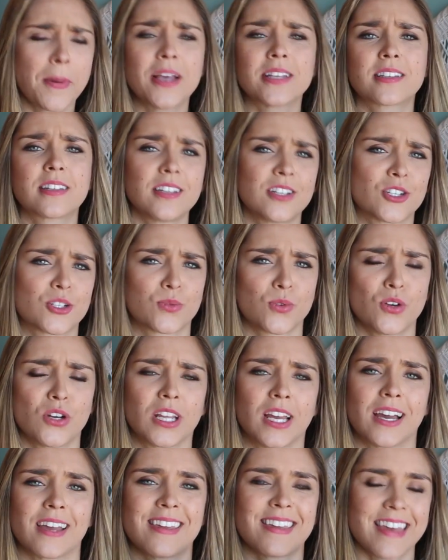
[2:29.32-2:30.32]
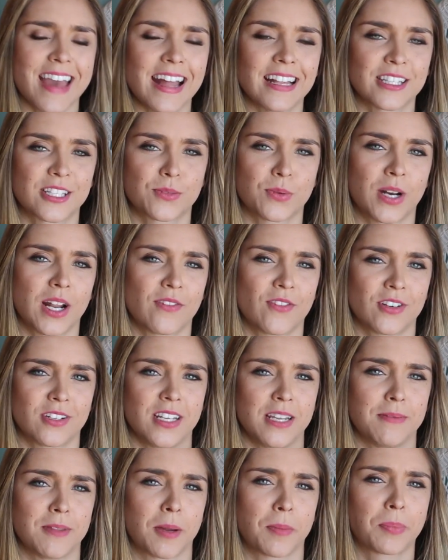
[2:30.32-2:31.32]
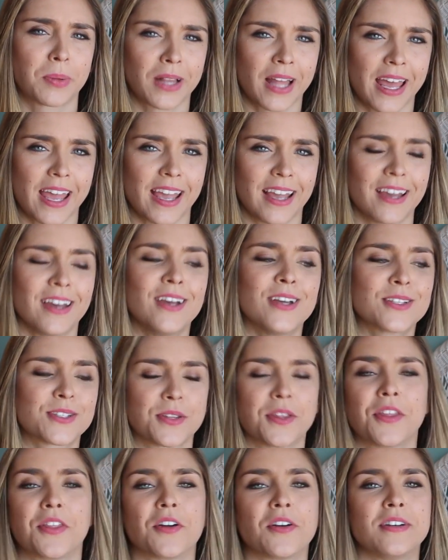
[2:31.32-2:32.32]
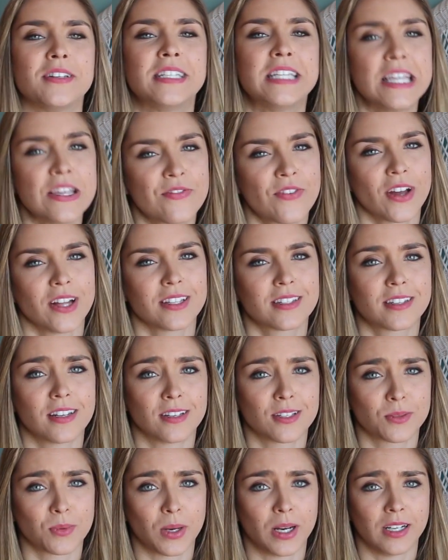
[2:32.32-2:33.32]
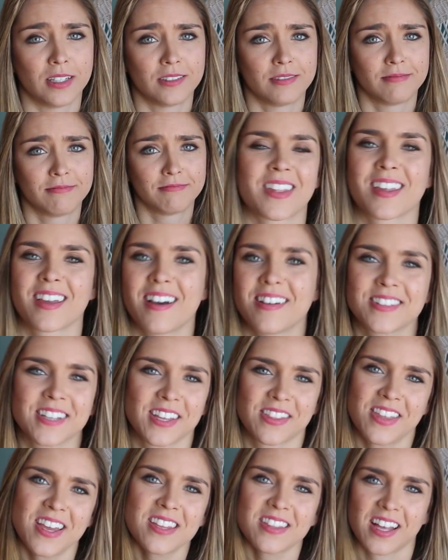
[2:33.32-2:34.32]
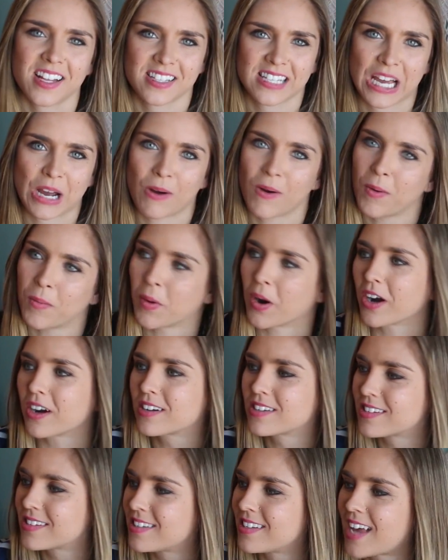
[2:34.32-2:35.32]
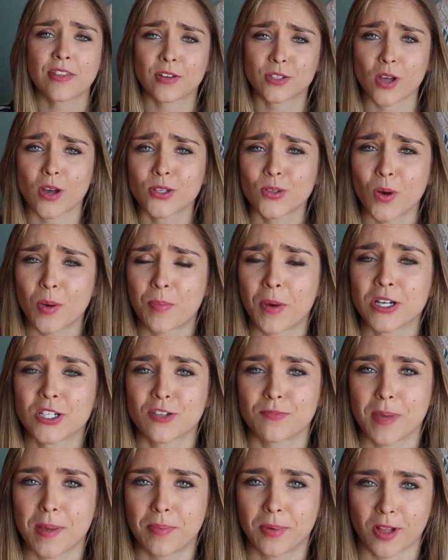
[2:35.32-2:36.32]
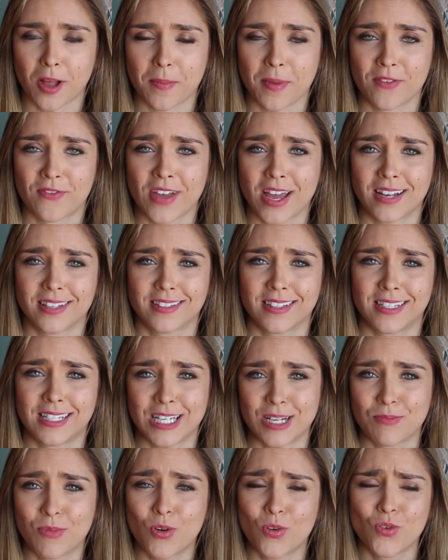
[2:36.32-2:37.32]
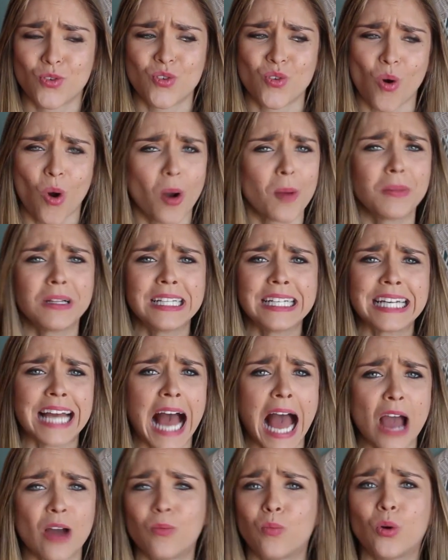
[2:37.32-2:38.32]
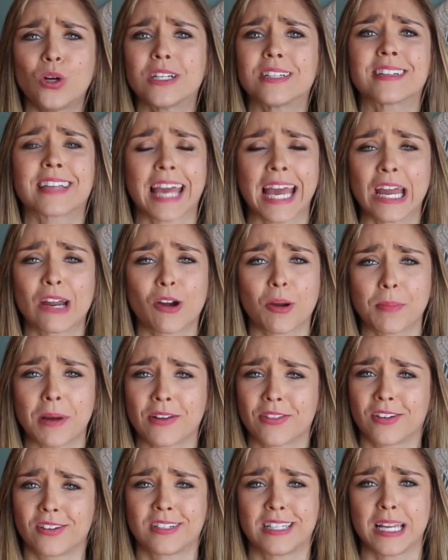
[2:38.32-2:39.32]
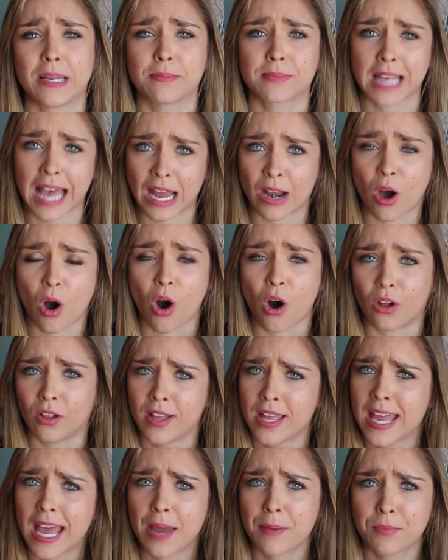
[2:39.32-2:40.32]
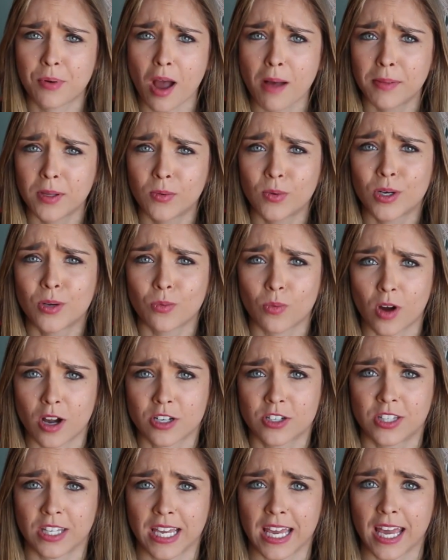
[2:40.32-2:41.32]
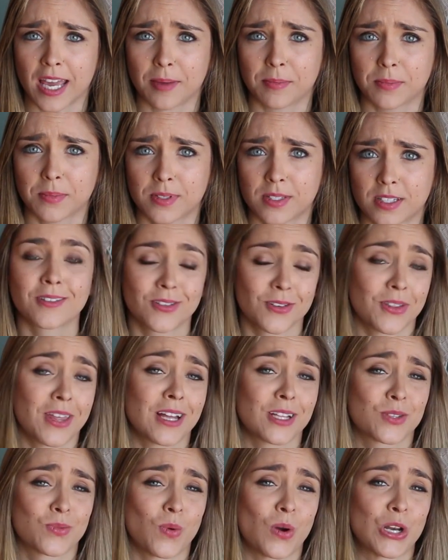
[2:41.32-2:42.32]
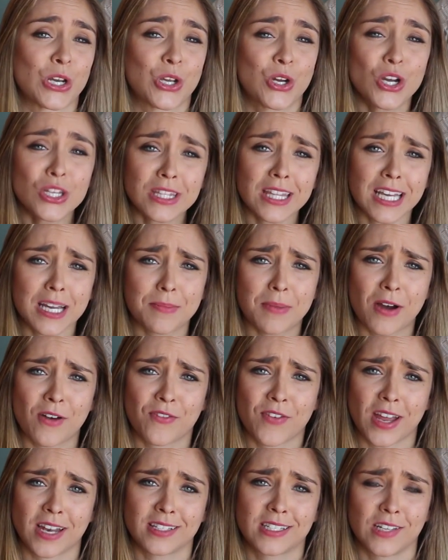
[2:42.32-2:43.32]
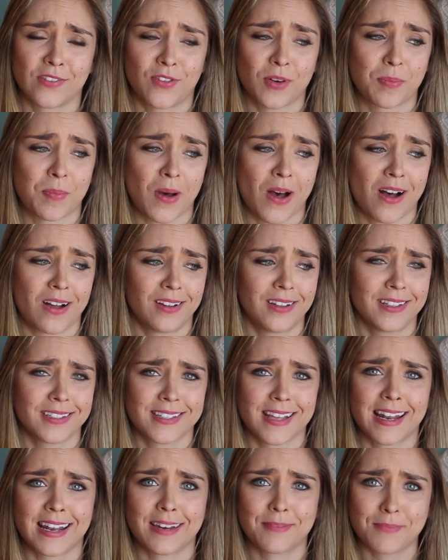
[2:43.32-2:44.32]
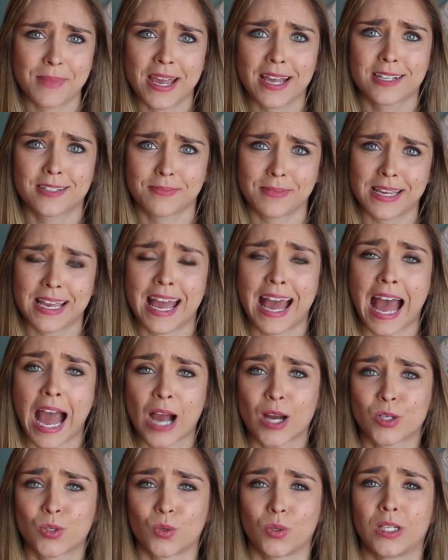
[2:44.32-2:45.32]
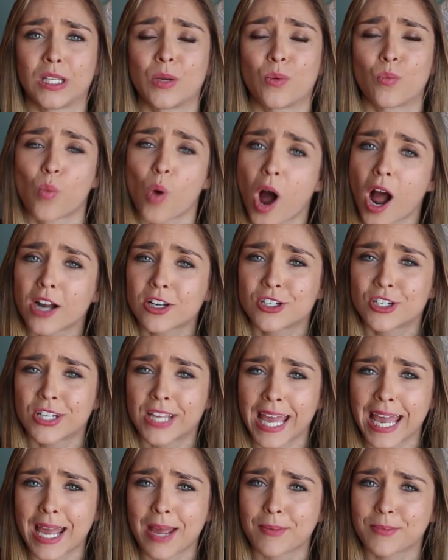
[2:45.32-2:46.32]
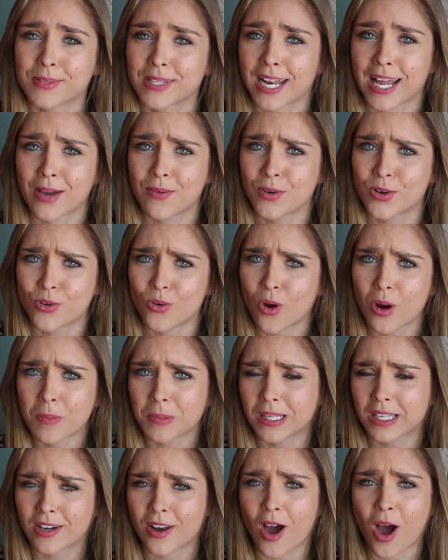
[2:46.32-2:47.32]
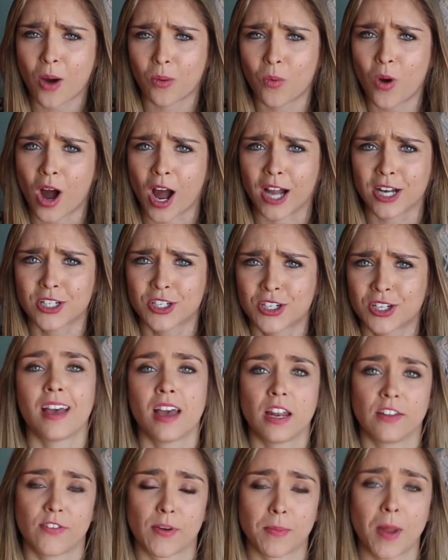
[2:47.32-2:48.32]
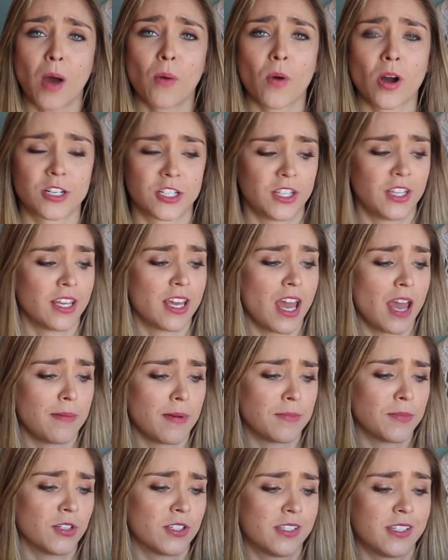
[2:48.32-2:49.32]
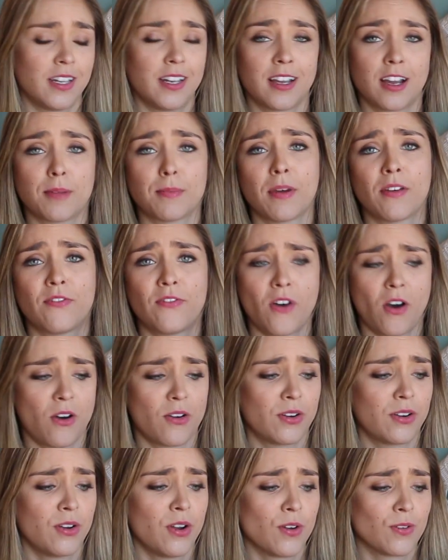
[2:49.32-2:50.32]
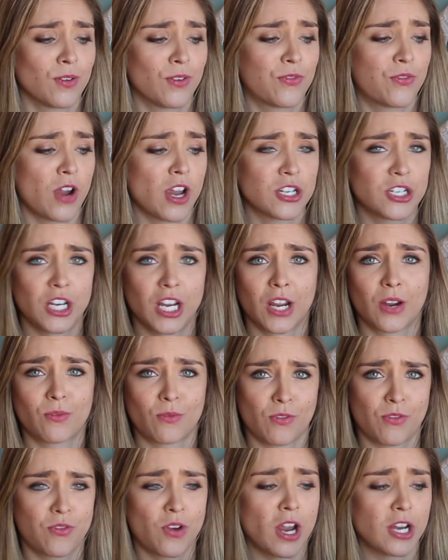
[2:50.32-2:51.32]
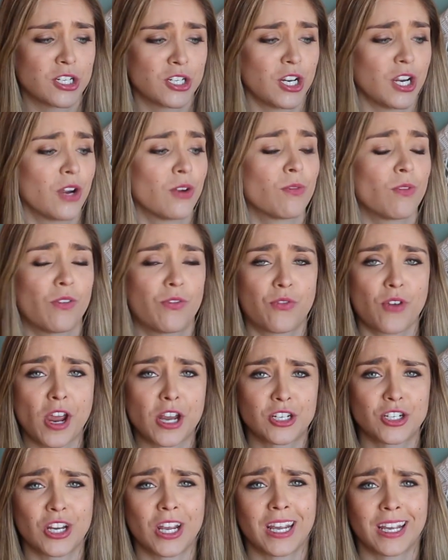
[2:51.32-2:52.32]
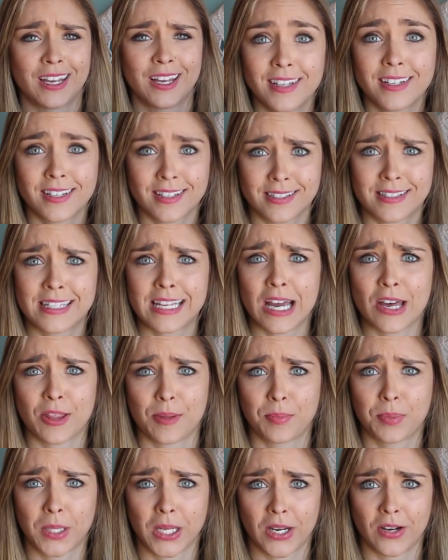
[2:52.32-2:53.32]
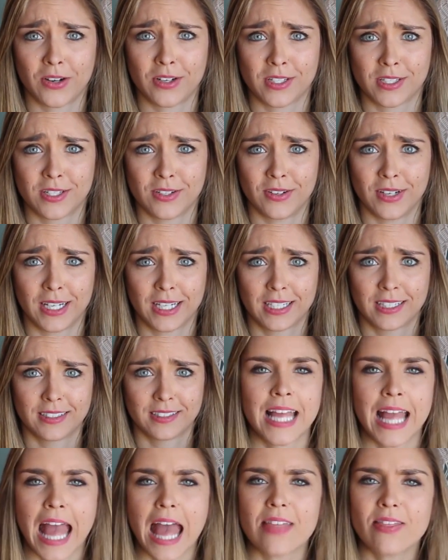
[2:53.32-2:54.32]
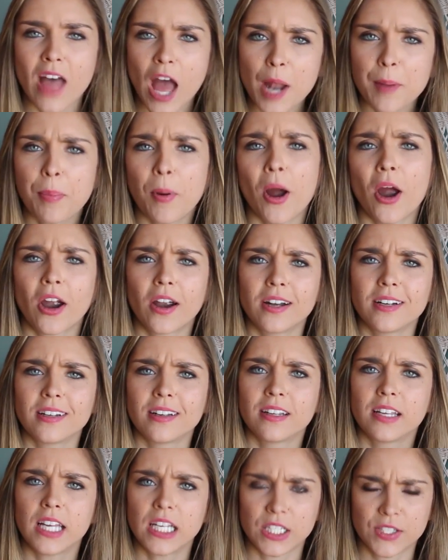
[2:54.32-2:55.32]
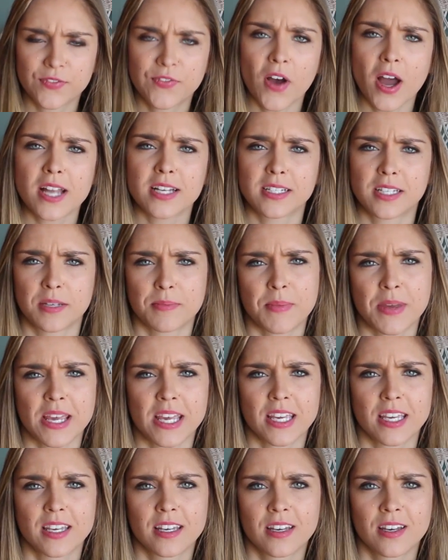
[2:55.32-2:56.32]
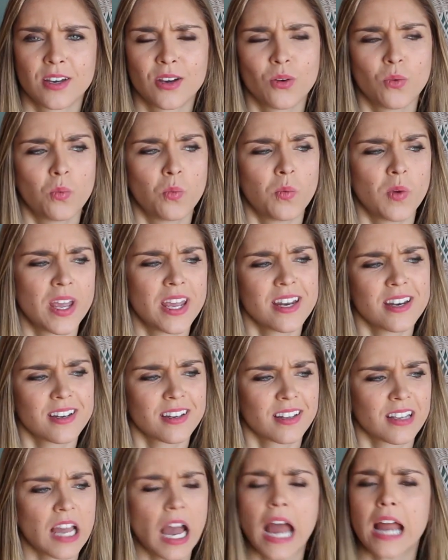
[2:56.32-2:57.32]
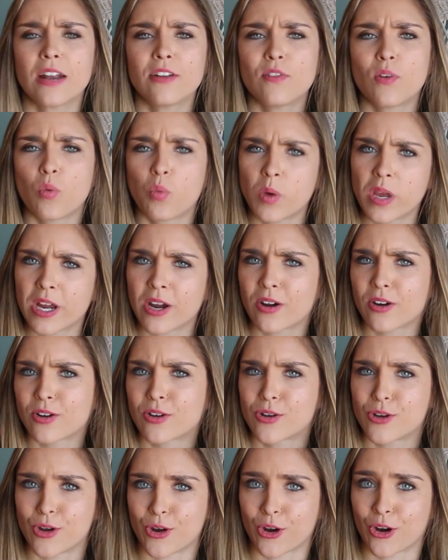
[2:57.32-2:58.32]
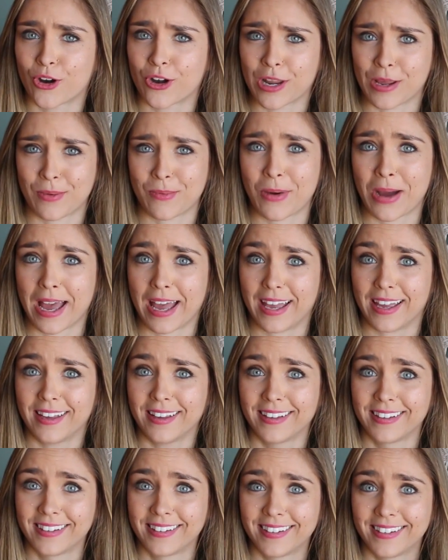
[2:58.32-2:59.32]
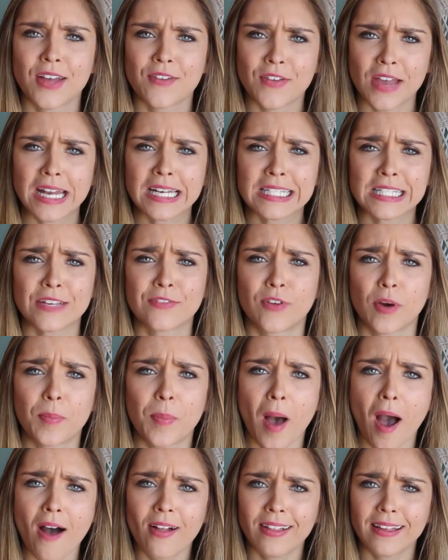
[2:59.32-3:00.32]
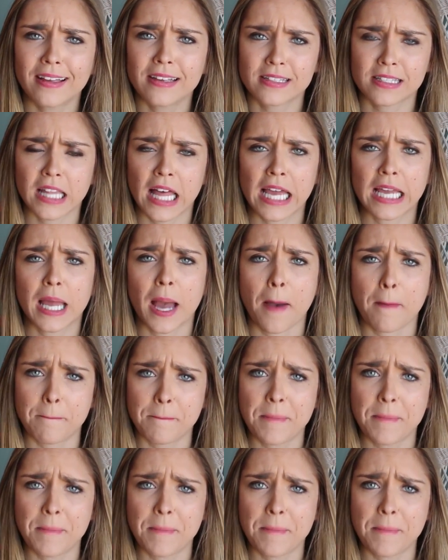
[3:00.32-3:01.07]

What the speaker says: basically just rooting against whatever team they're playing so that their defense does well. Because I think that's how it works. There's also a bunch of people on my fantasy team who normally I wouldn't care about their teams at all and probably wouldn't watch the games. So that's one good thing about fantasy football, is that it makes me actually watch games that I would normally not watch. And if I'm not watching the game, I'm just sitting on my phone, refreshing, refreshing, refreshing to see how the player is doing. And that part is fun to me. In kind of a weird, nerdy way. Fantasy football is like